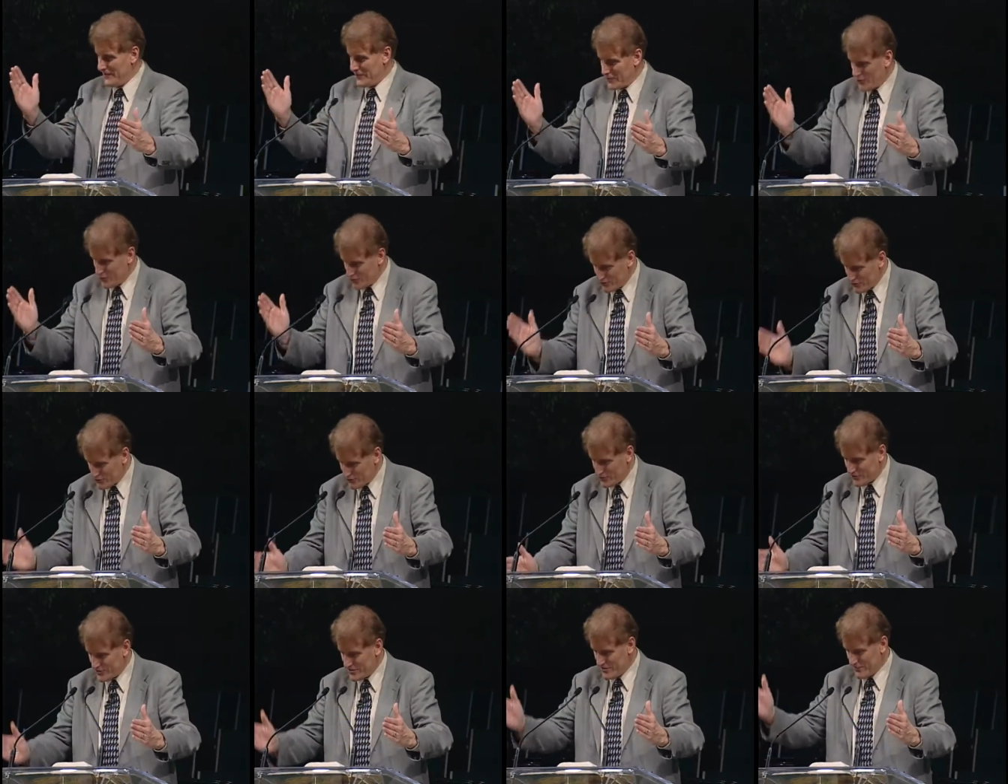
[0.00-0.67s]
in your
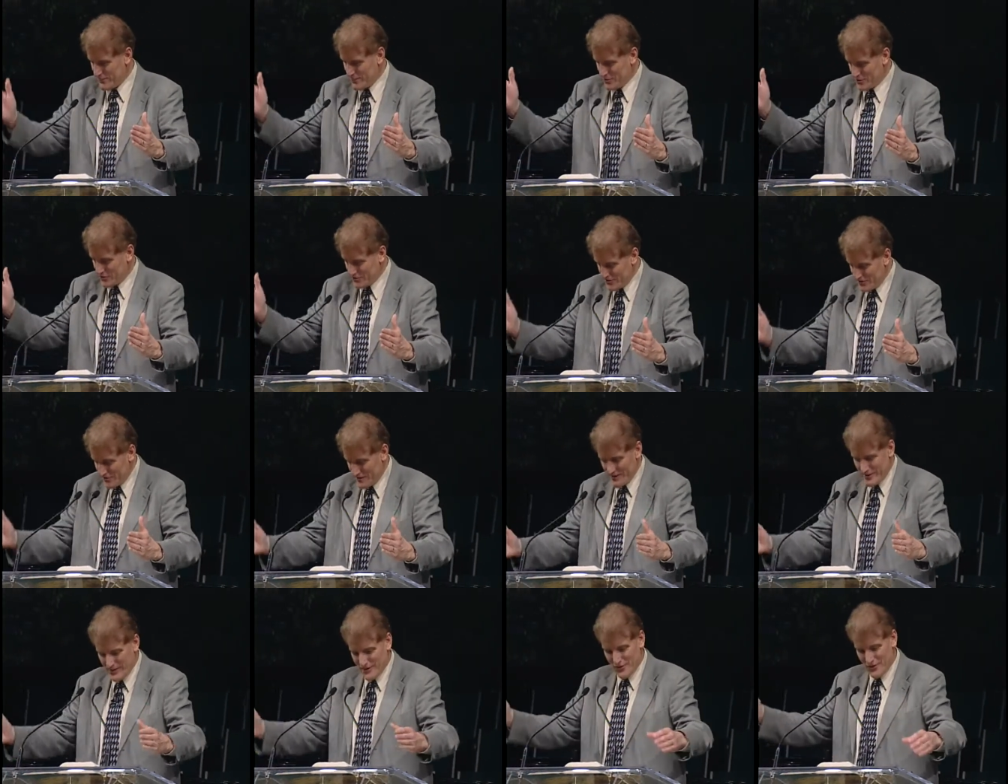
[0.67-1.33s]
Jerusalem, your
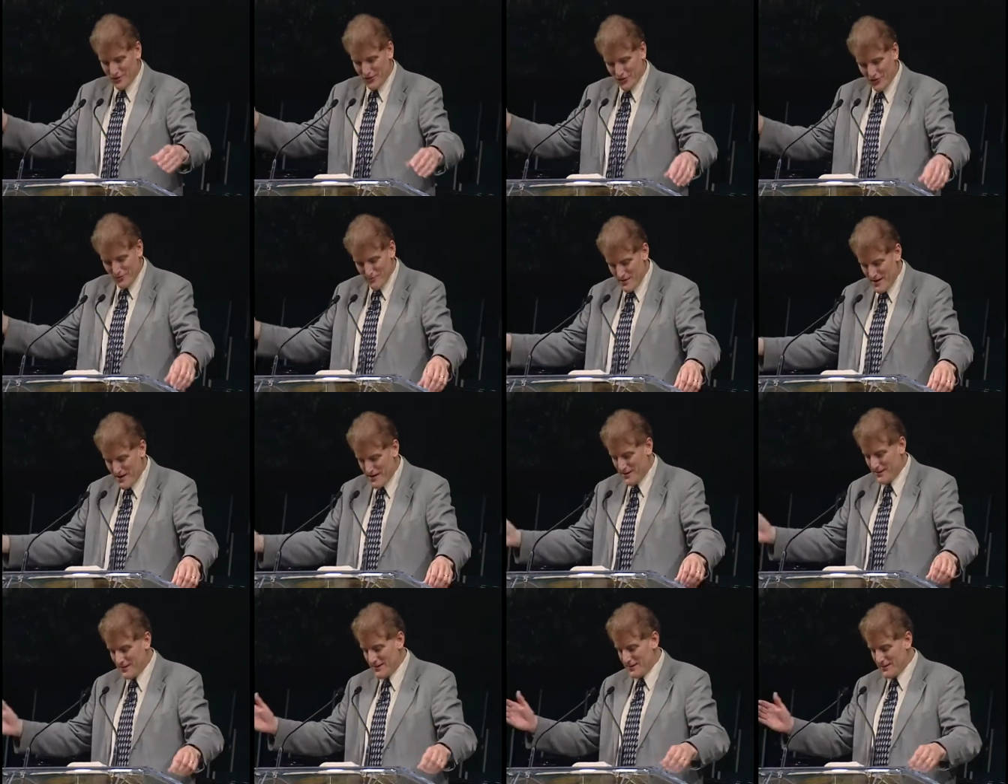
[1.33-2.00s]
Judea, your
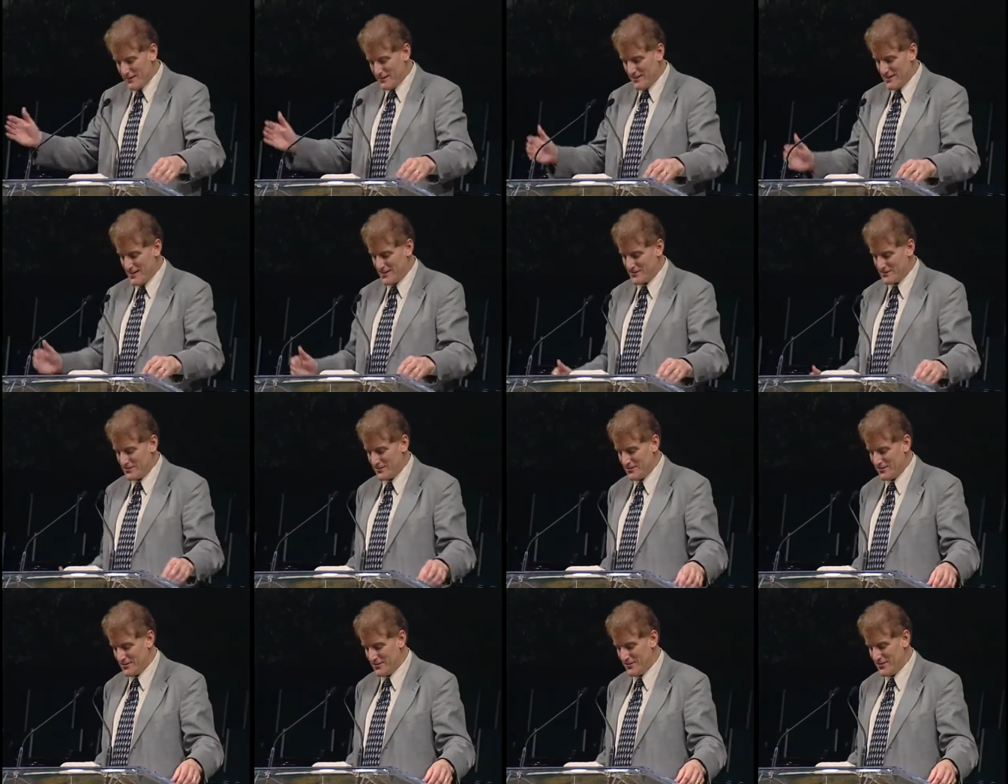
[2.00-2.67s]
Samaria,
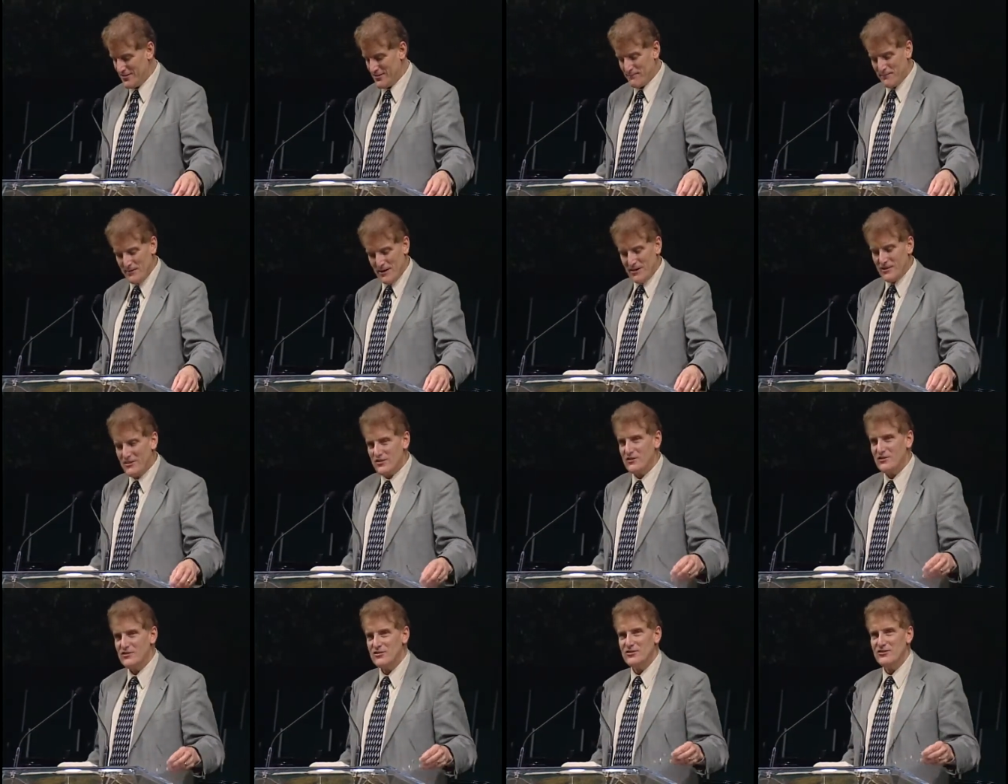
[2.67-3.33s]
earth.
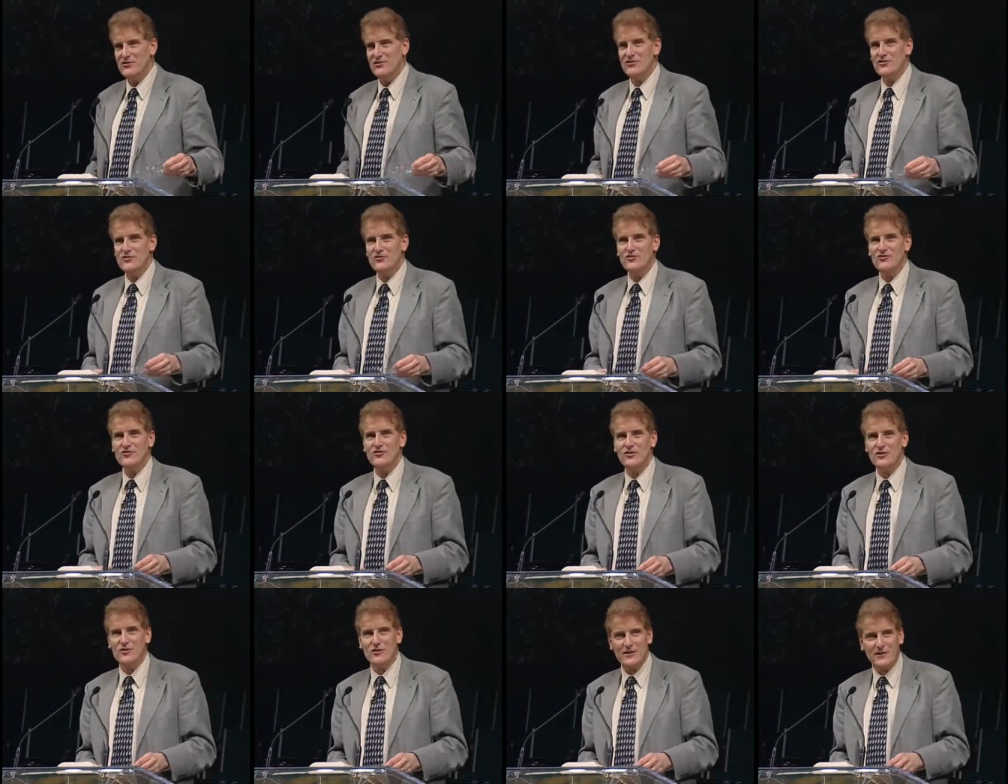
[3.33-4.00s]

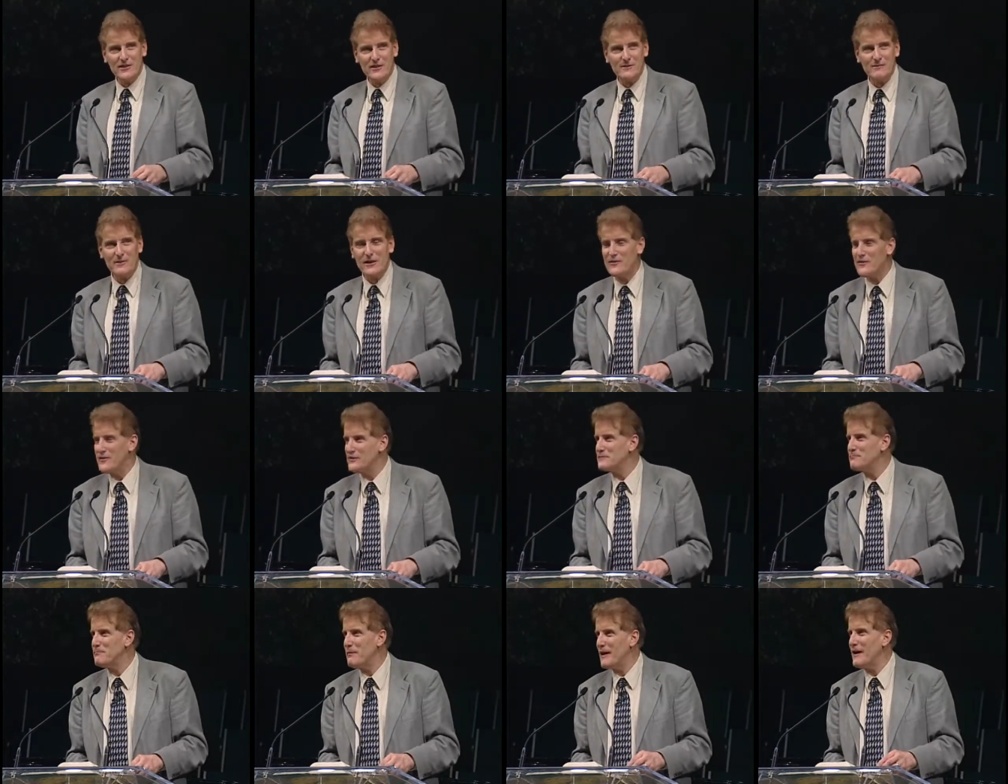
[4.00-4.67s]
Do you know anything
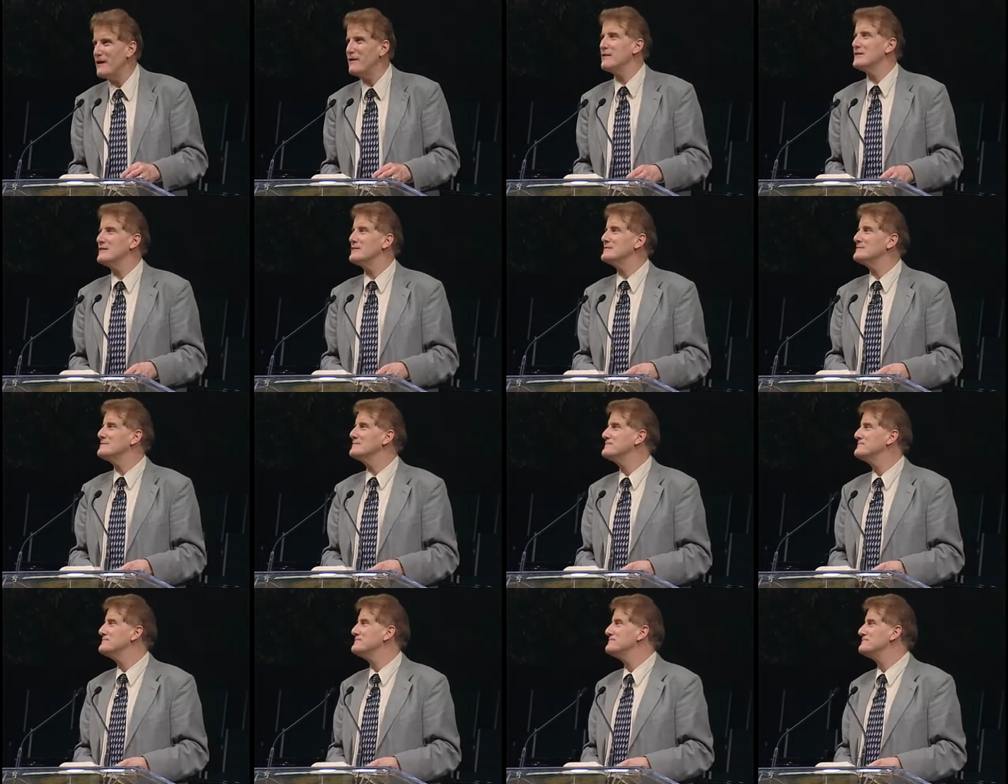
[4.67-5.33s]
about this
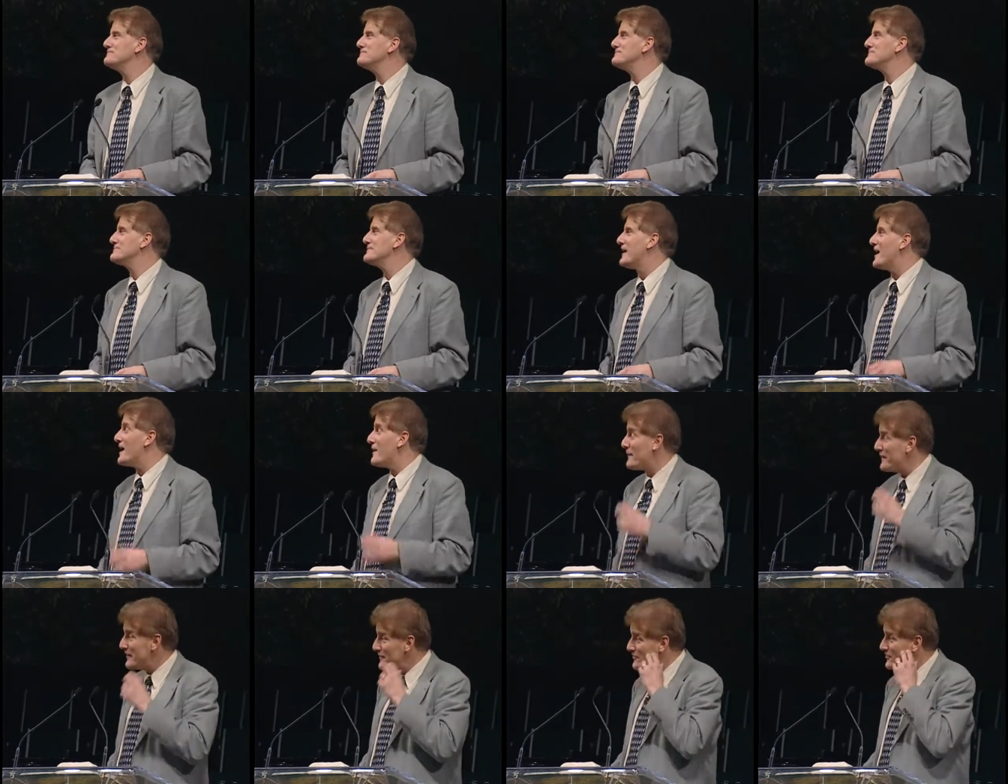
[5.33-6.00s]
power?
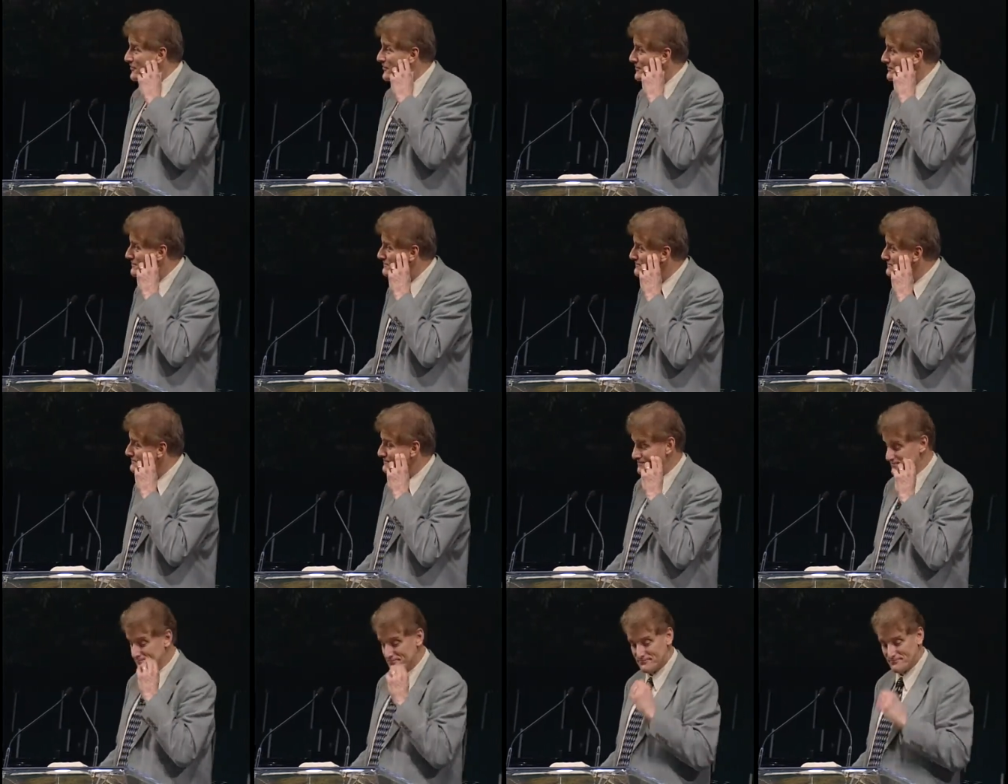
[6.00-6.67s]
I mean, do you?
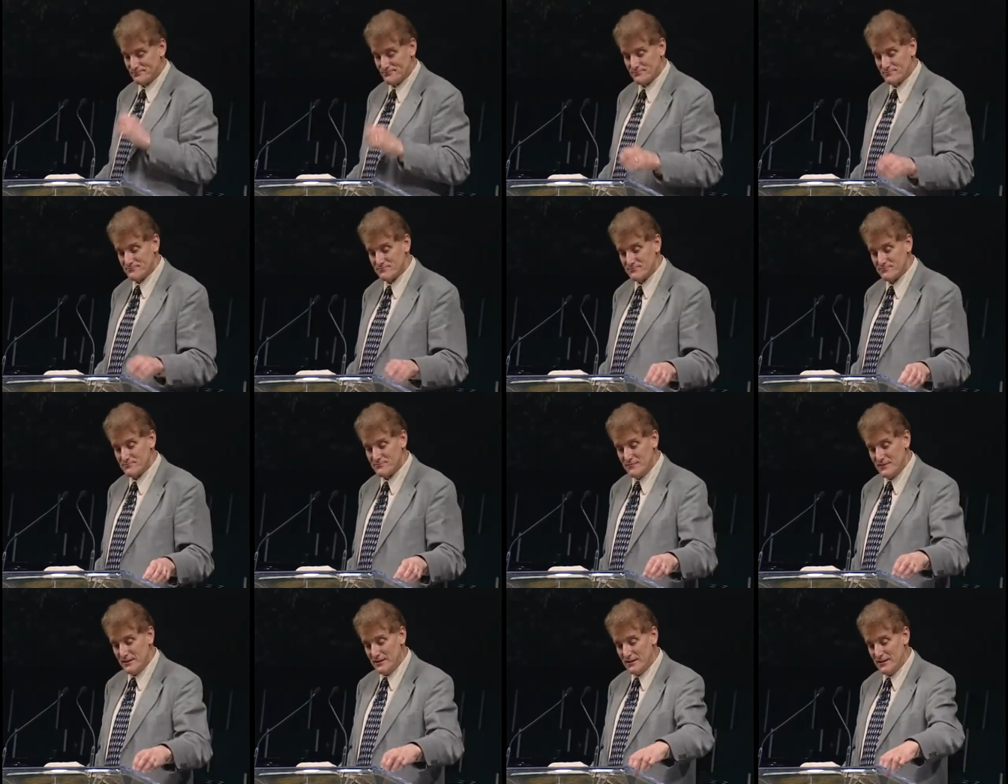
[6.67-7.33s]

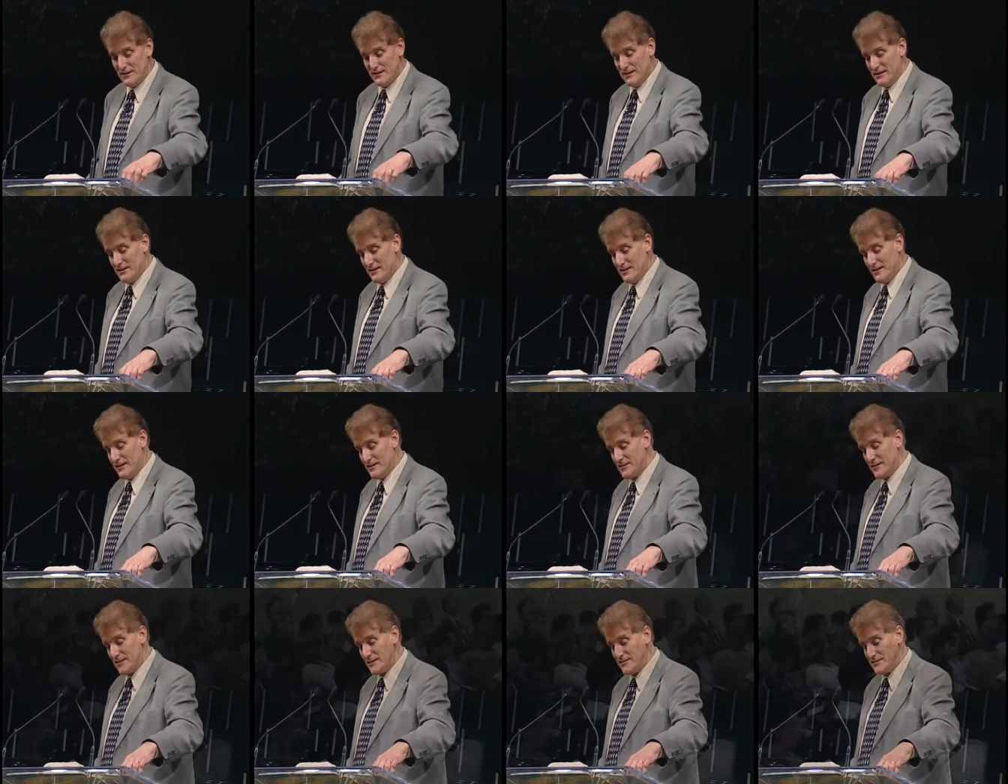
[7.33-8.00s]

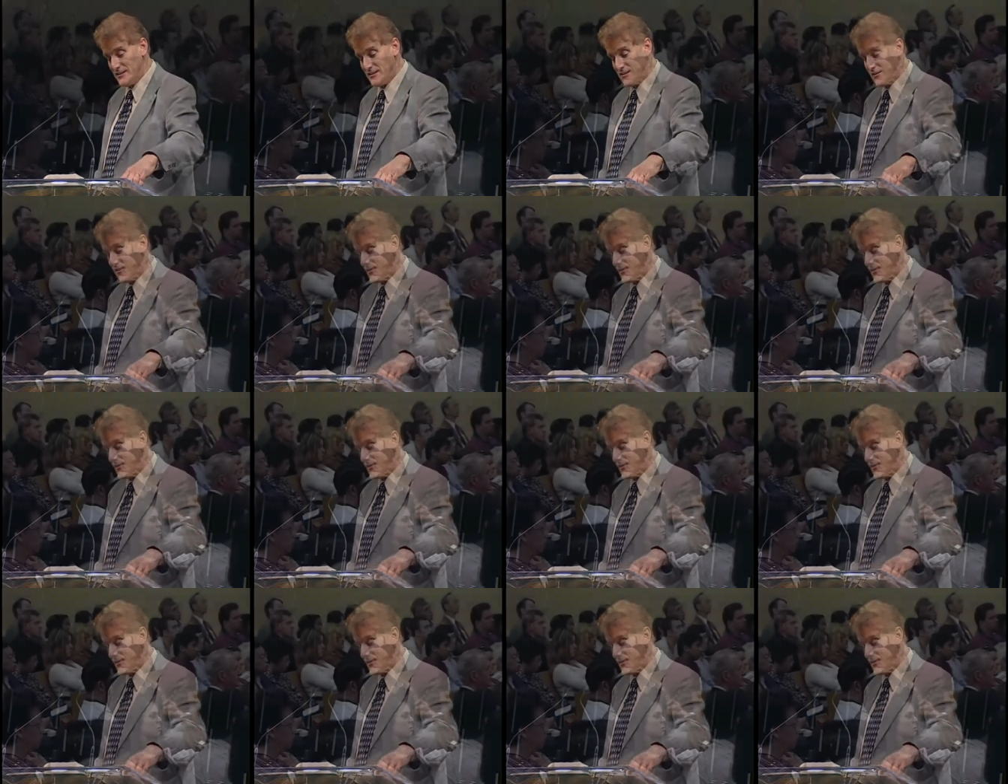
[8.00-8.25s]
Is, is